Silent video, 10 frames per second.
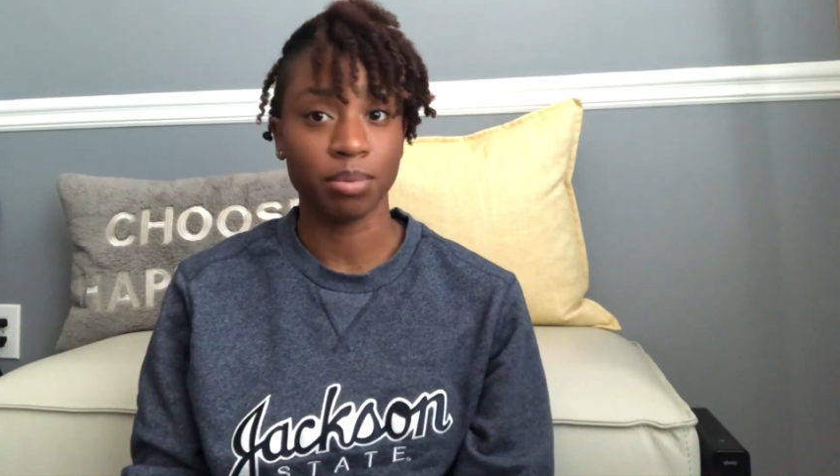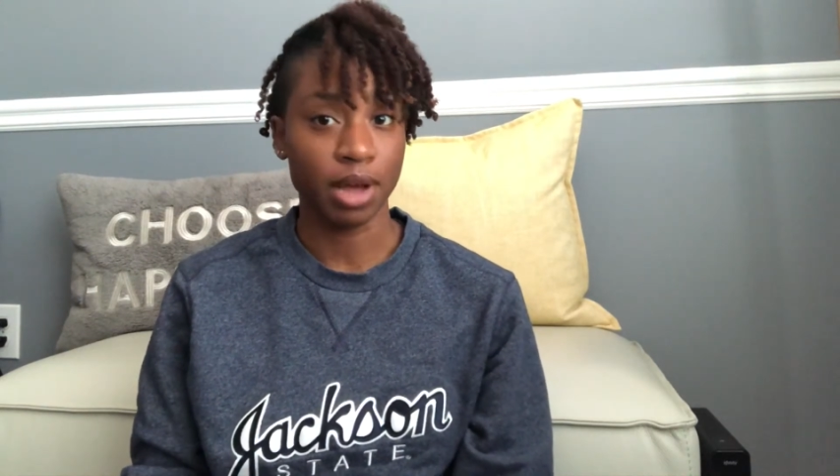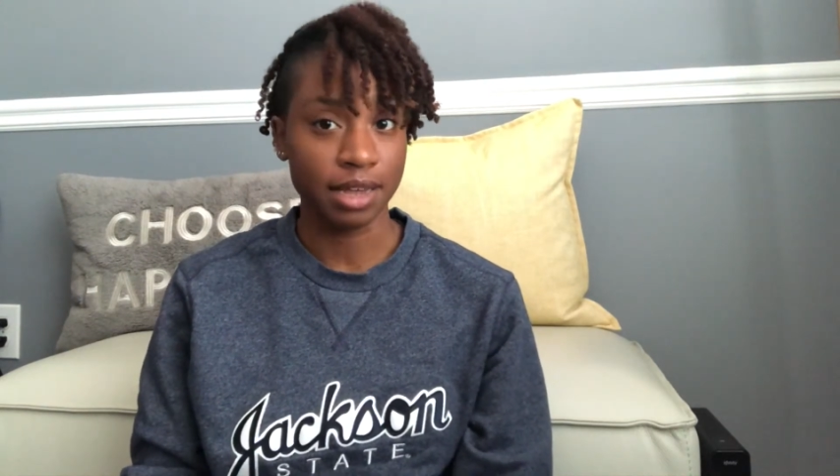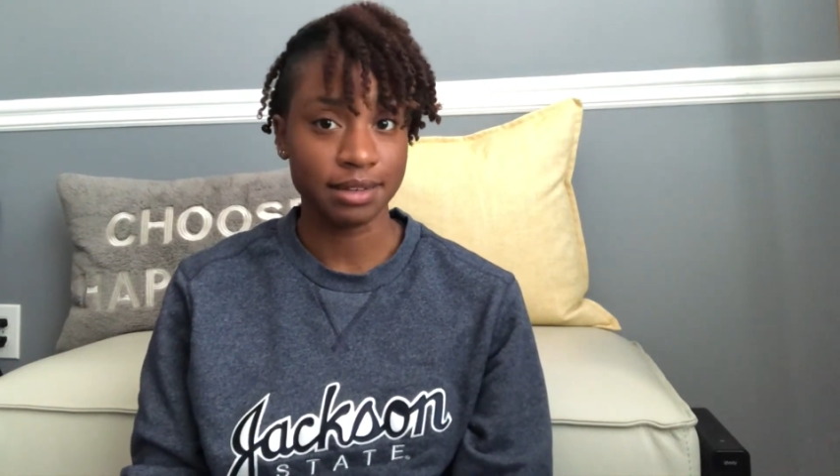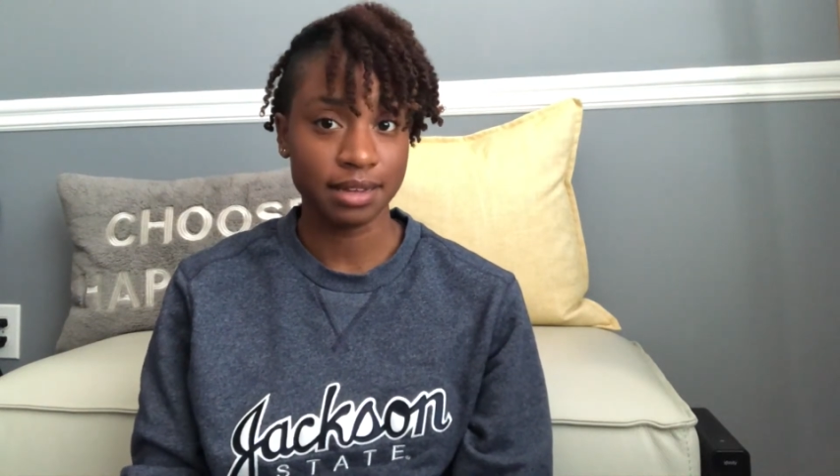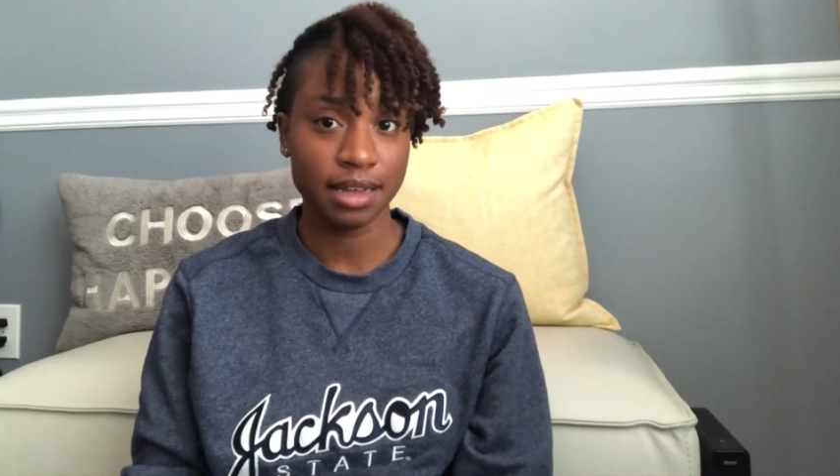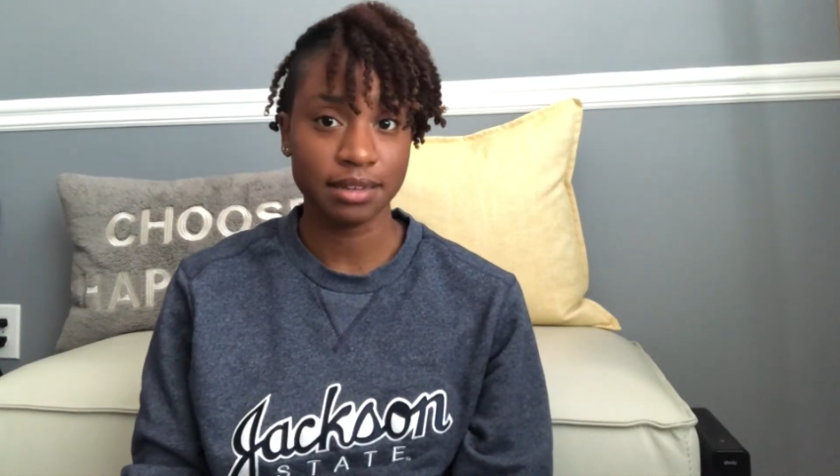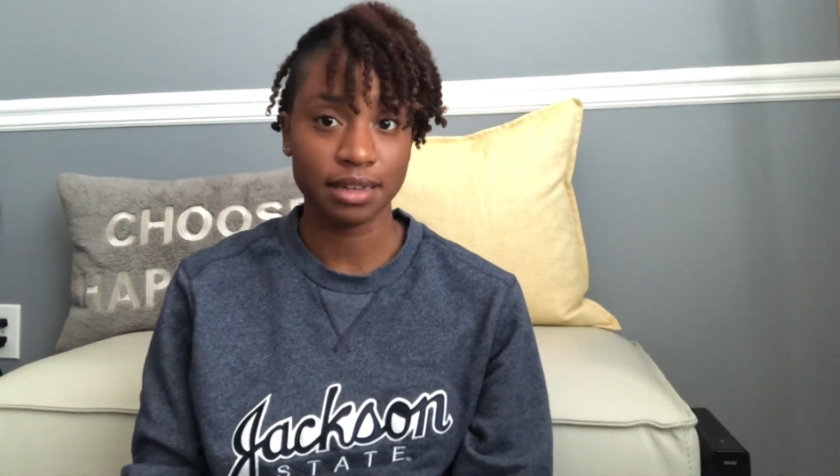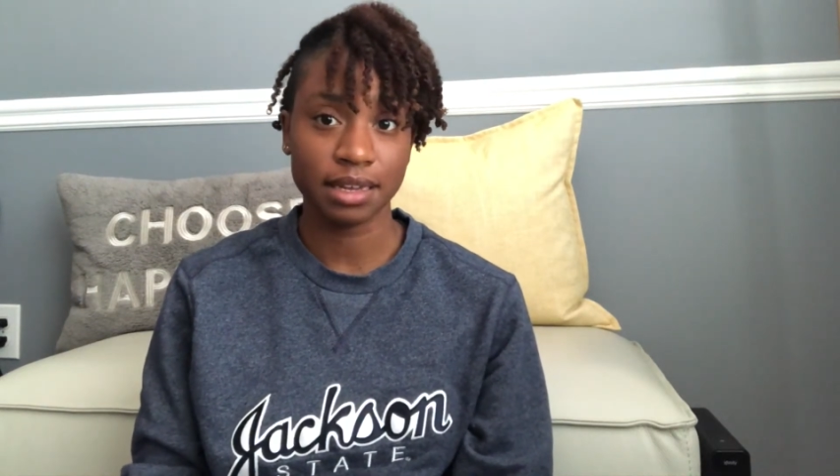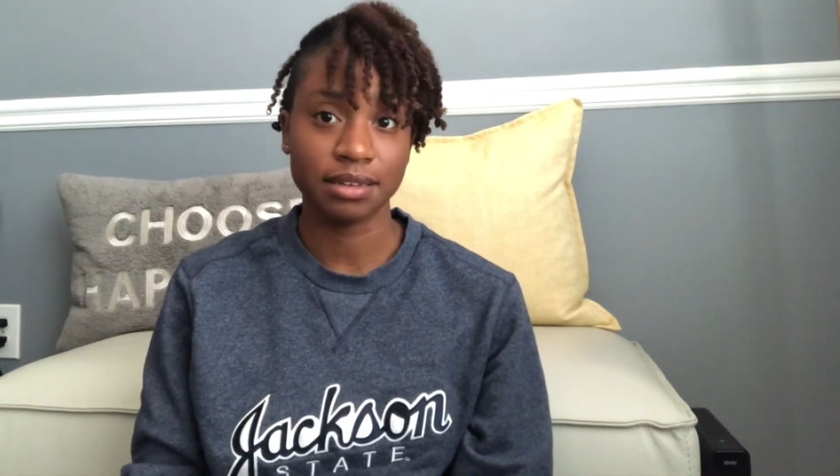
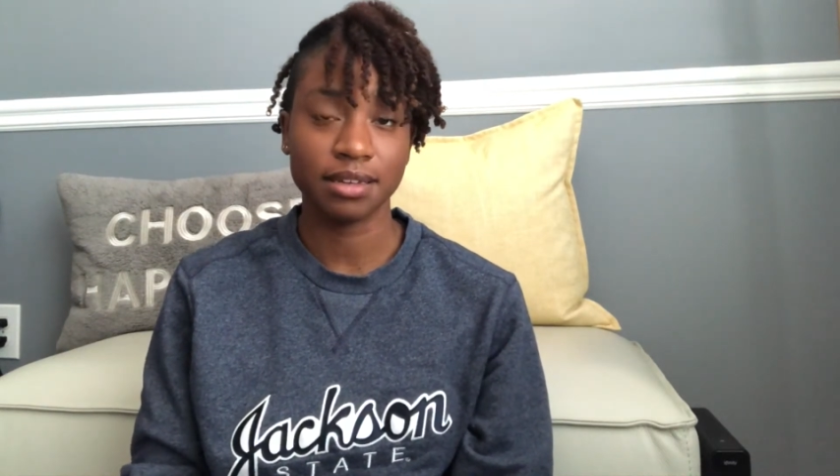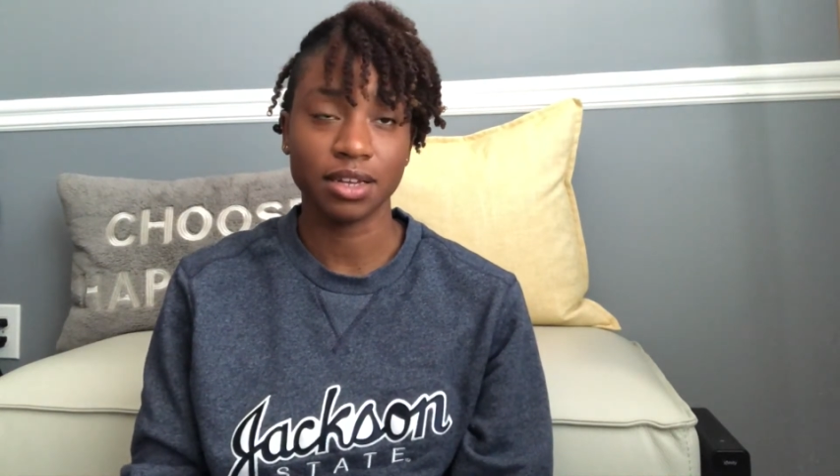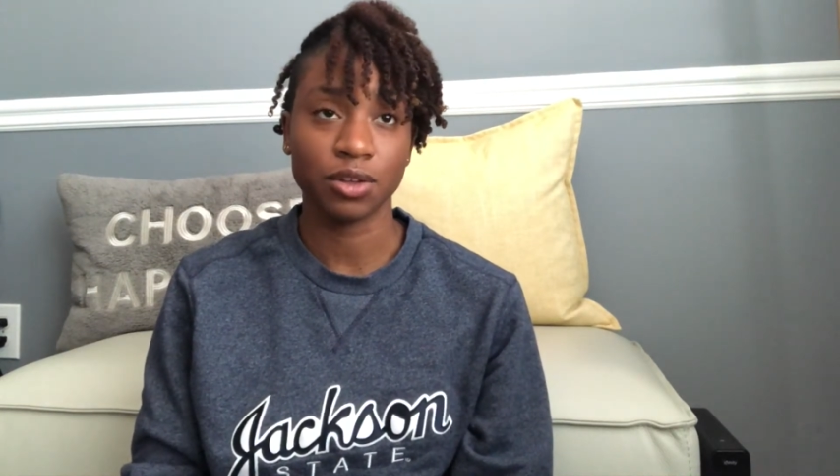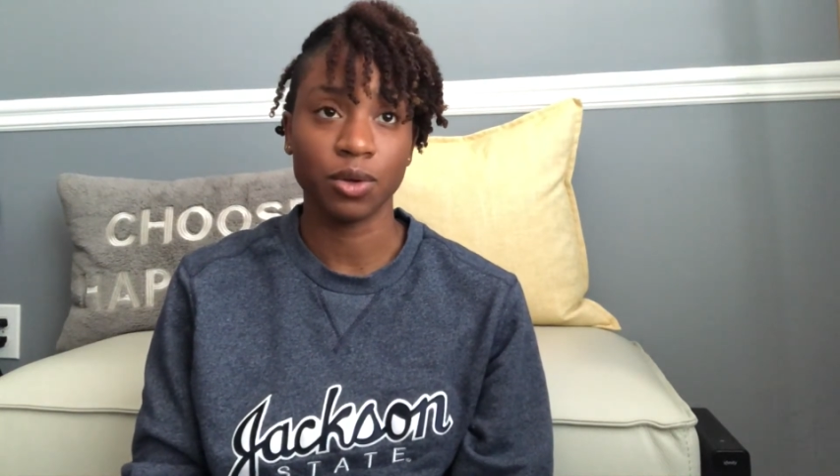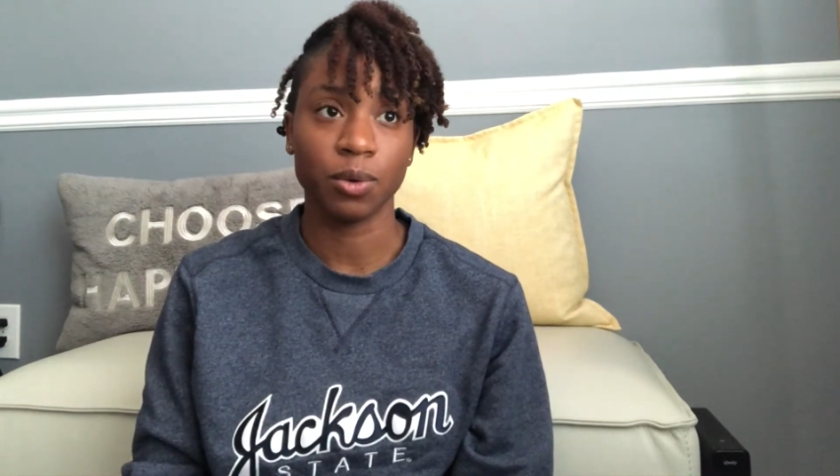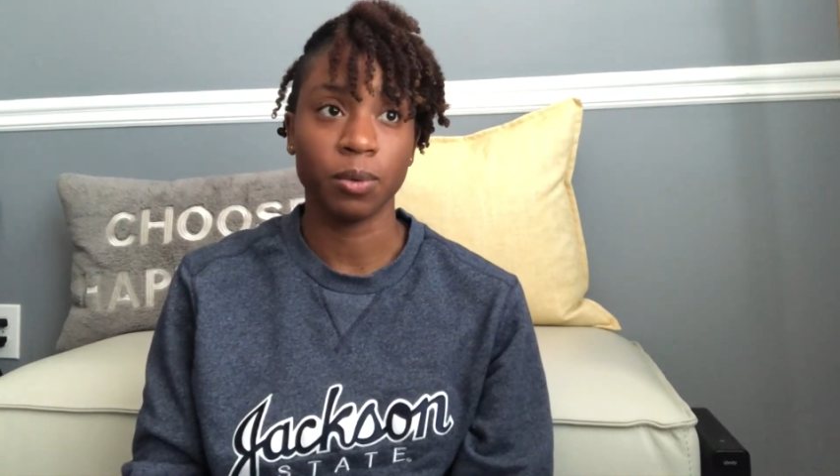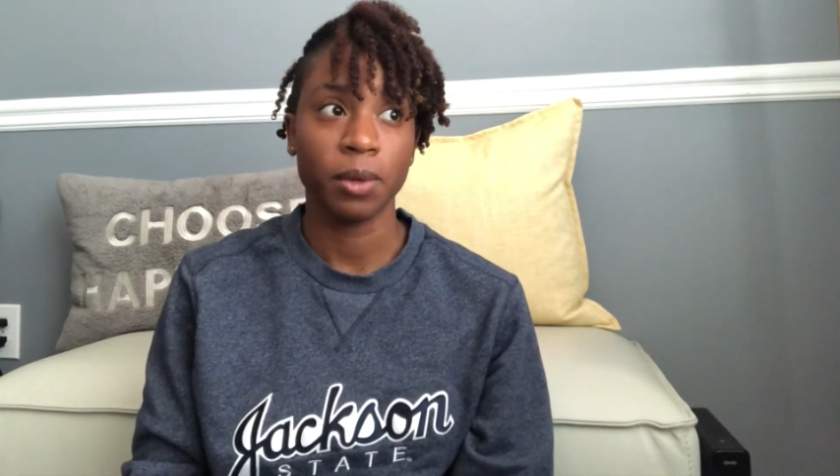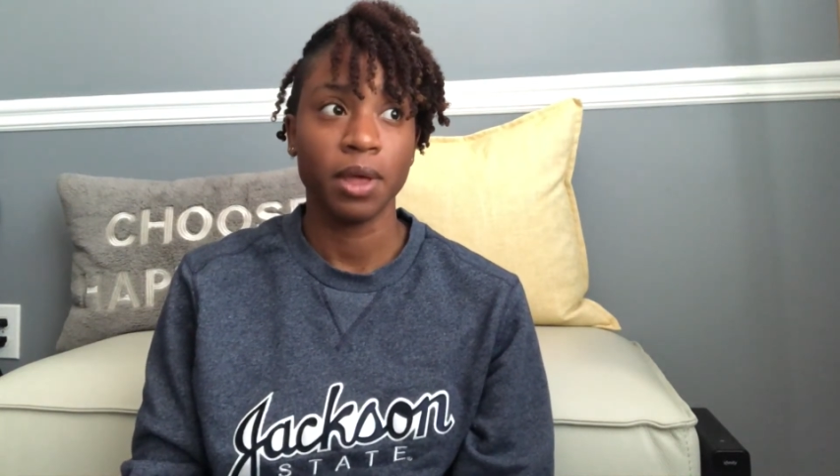process until